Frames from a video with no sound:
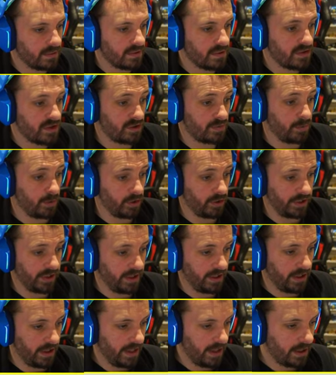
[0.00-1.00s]
spawning
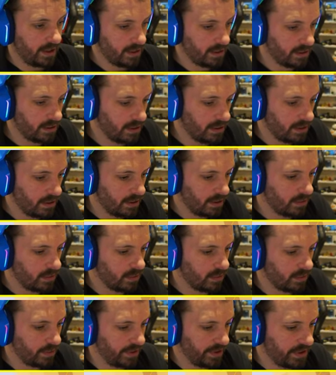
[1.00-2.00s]
in there,
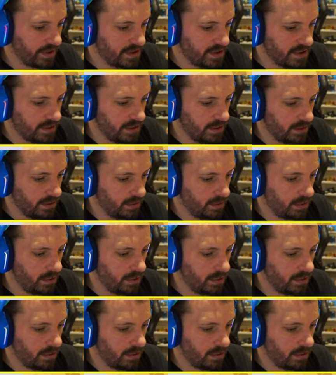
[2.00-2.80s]
what we need to do